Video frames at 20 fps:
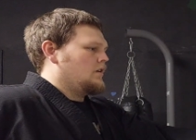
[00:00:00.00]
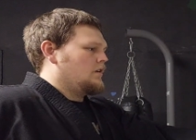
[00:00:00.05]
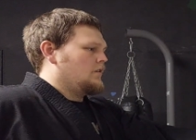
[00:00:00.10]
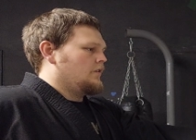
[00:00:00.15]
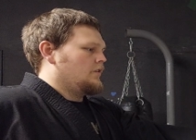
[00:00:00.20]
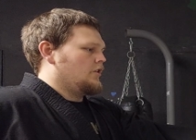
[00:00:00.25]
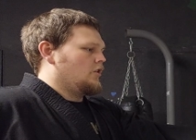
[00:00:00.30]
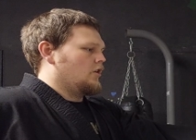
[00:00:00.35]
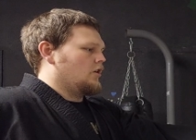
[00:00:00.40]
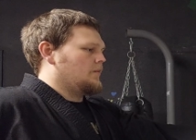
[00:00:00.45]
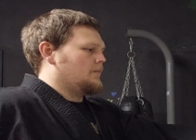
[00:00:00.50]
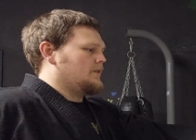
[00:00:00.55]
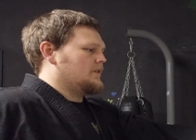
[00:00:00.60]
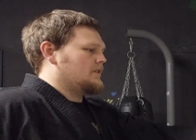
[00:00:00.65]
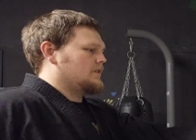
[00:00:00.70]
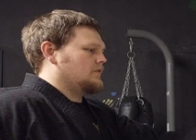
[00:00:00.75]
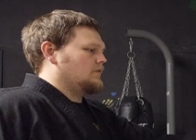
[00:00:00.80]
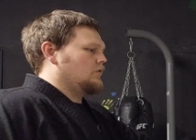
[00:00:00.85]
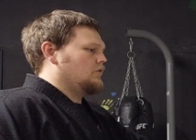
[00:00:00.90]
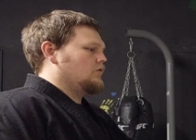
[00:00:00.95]
The arm
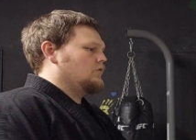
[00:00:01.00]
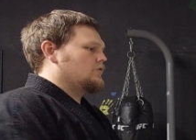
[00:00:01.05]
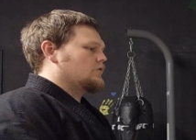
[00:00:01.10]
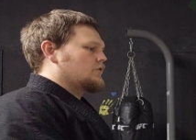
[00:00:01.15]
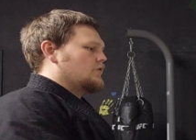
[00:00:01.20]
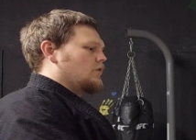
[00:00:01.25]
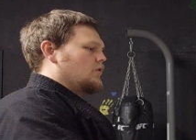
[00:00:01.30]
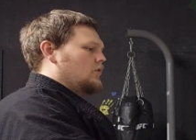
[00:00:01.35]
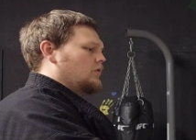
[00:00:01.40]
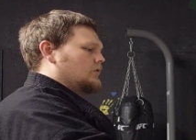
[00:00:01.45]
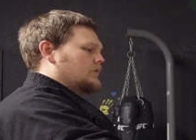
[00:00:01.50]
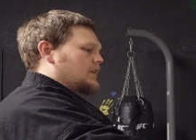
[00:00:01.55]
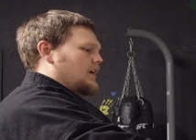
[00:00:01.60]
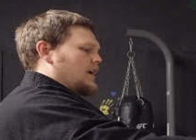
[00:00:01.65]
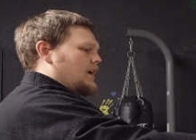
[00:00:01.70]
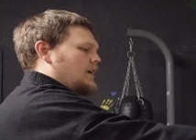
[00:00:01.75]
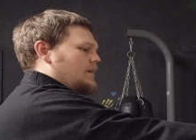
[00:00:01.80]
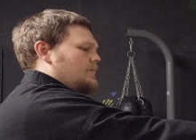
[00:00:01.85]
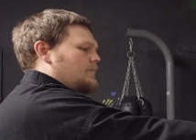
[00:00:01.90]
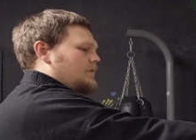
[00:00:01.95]
is loose the whole
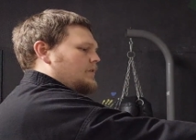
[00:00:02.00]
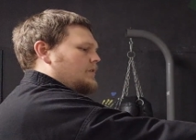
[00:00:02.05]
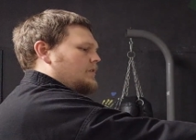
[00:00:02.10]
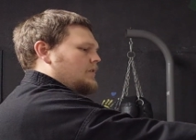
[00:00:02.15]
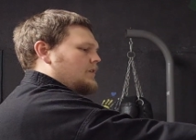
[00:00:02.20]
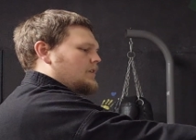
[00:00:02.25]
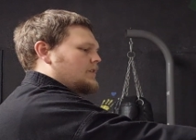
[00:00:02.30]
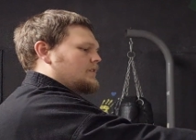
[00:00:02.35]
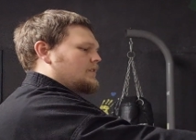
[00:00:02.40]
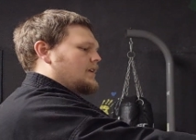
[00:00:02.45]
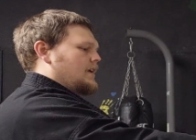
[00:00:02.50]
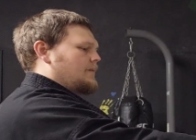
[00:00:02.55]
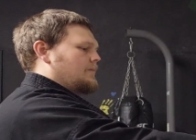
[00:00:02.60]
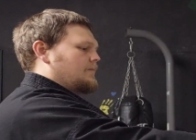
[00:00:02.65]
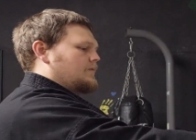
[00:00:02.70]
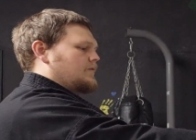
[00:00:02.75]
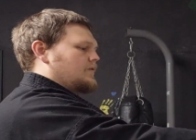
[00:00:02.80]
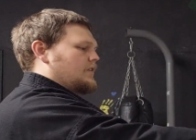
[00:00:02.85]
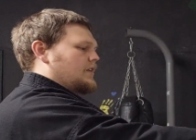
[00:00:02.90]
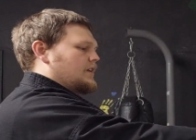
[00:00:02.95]
time,
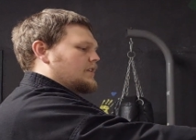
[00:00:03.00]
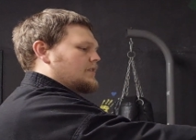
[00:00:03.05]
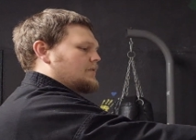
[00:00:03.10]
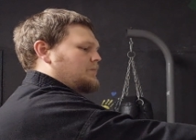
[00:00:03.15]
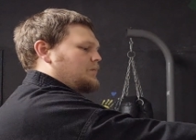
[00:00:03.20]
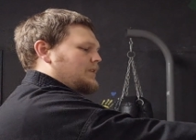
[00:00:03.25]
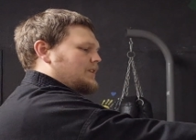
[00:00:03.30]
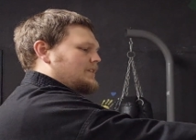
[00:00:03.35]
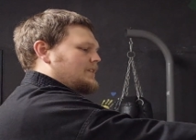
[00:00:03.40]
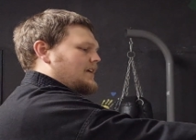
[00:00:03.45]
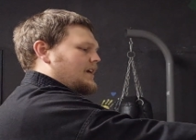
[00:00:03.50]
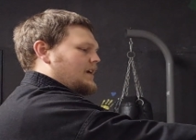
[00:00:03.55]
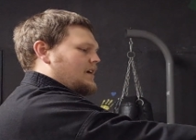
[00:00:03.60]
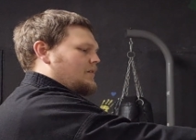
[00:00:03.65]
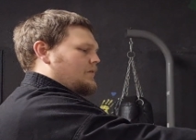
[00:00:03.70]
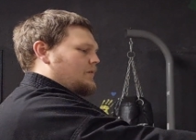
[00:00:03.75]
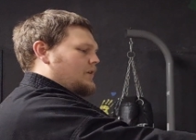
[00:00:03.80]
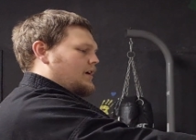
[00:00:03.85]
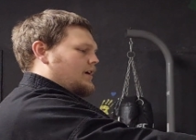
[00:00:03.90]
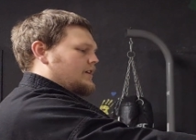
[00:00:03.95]
except for that split second
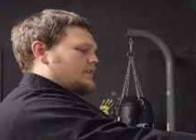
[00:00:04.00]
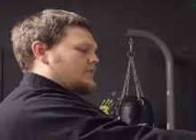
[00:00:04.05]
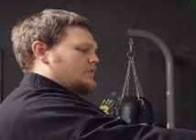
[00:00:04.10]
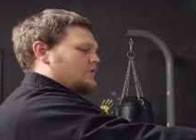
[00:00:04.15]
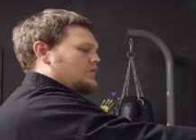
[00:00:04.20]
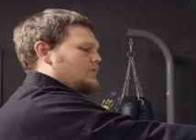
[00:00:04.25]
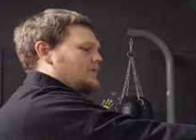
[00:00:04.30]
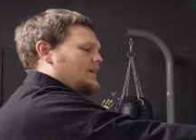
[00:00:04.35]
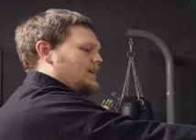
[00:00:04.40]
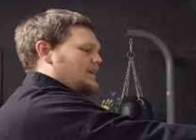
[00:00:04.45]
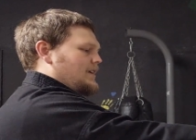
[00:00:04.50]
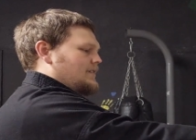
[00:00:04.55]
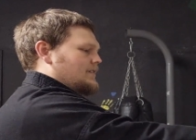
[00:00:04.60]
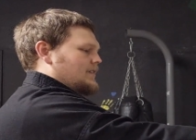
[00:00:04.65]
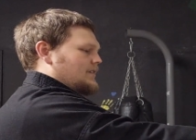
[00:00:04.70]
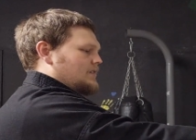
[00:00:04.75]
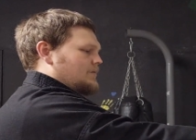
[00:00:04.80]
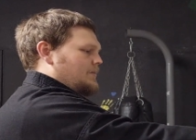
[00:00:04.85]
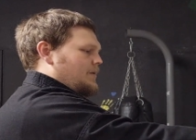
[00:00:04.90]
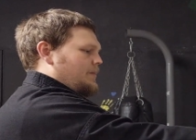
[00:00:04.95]
where I squeeze
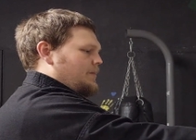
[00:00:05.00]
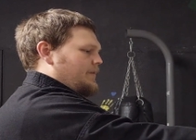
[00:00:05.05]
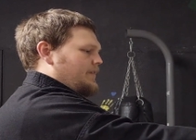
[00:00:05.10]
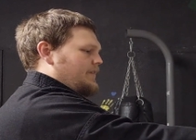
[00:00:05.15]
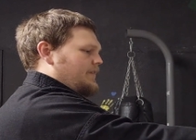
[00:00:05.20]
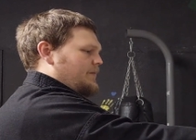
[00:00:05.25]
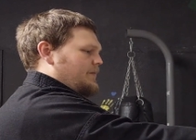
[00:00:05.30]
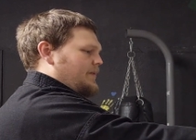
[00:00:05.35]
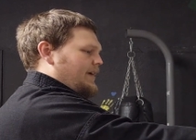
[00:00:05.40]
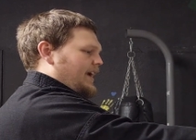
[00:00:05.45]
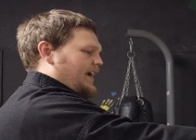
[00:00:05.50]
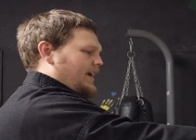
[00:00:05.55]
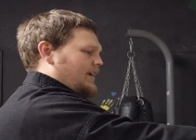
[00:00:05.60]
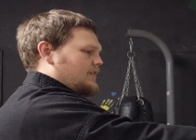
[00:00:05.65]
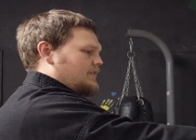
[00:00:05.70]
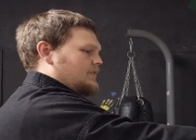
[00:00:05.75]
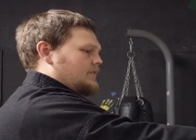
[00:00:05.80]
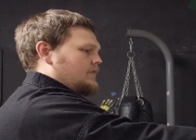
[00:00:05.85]
at the moment of impact.